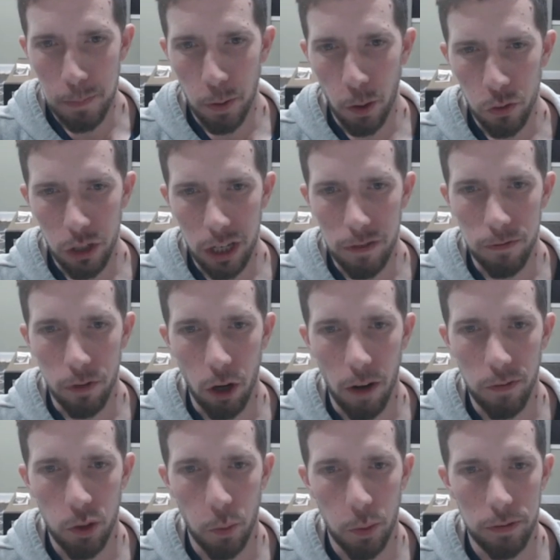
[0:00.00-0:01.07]
both
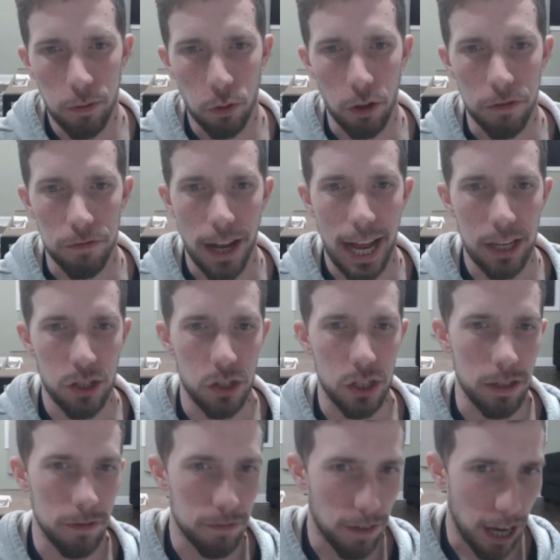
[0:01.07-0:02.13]
involve going for a fast
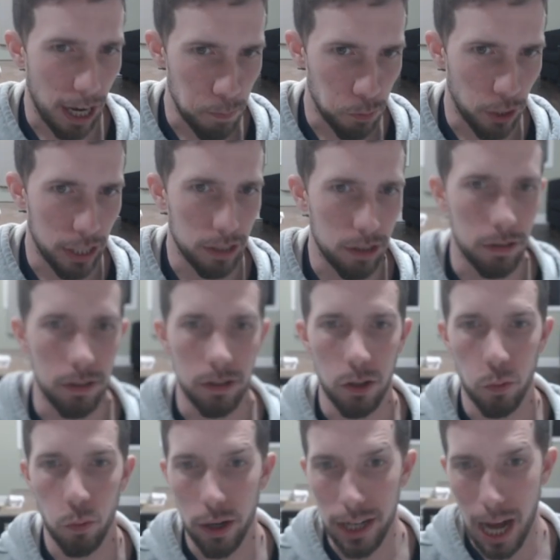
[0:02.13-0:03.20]
d5 break. The
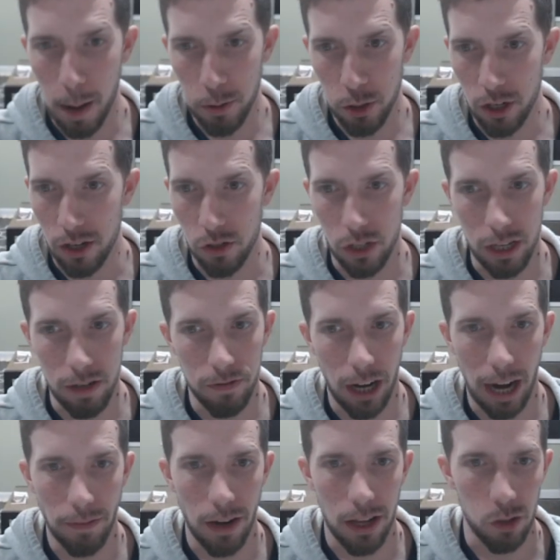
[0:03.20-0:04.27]
one option is
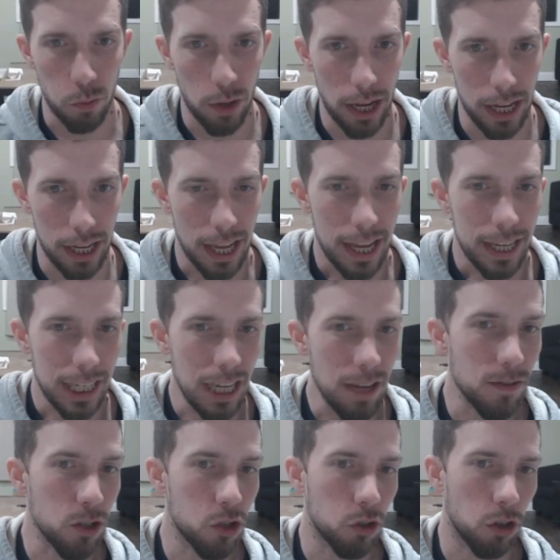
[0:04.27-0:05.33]
d5 right away.
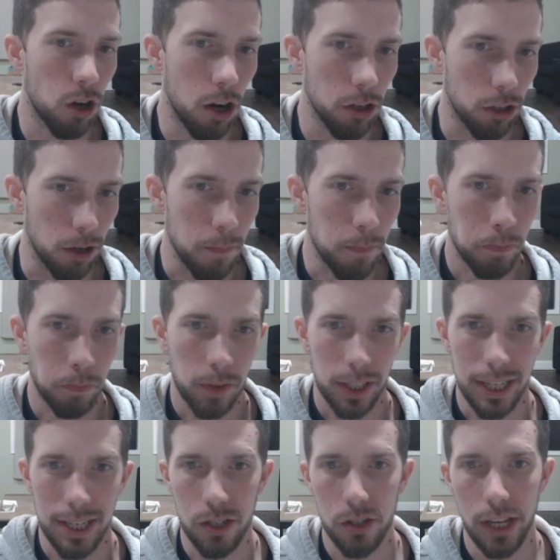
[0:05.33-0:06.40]
Even stronger
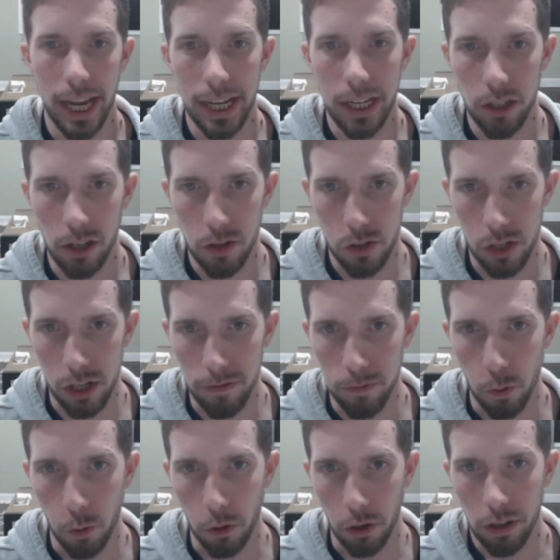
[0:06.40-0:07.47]
is taking on
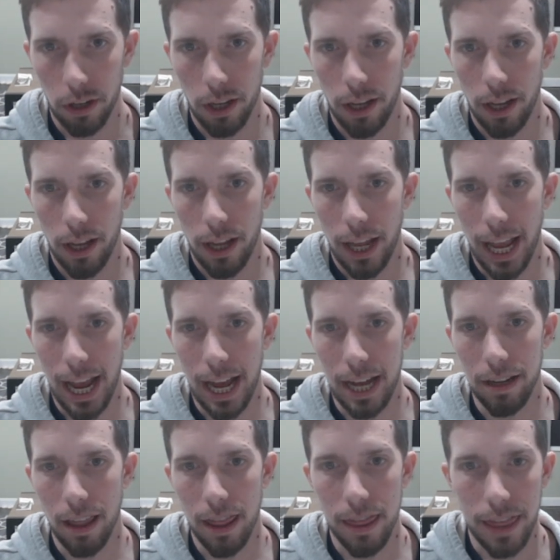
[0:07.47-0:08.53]
c4.
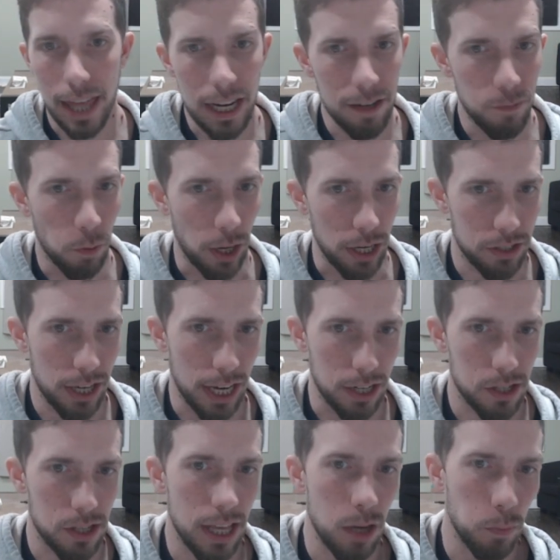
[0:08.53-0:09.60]
And then if white
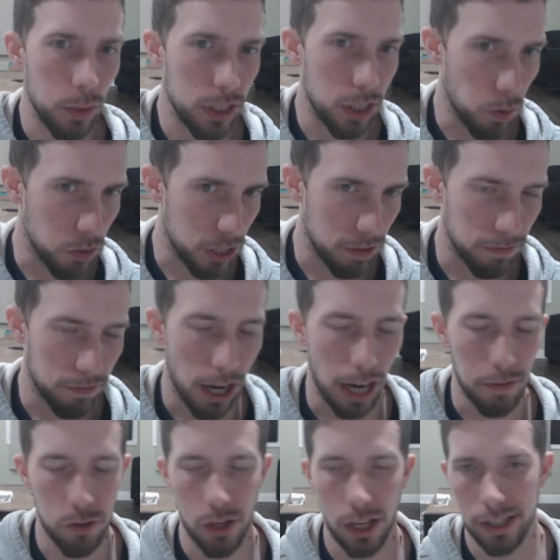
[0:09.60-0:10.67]
takes, then we go
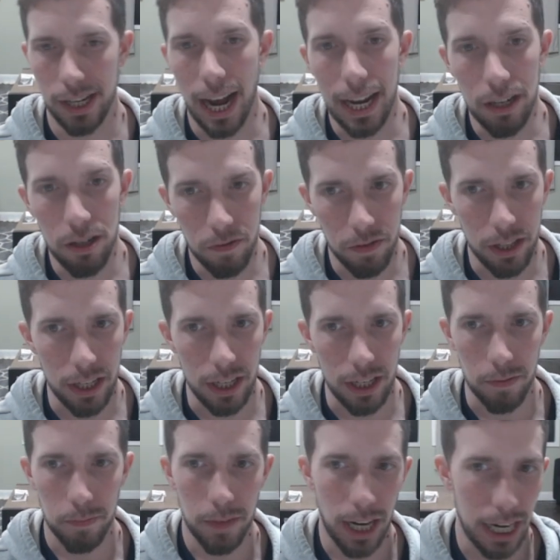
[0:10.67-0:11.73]
d5. So that's kind of
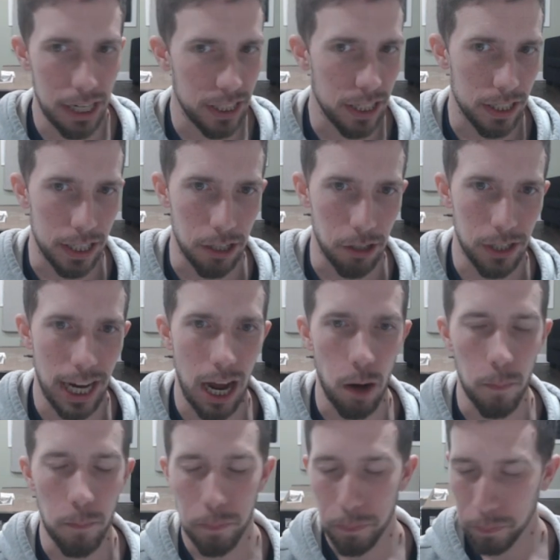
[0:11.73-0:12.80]
the idea here. Now,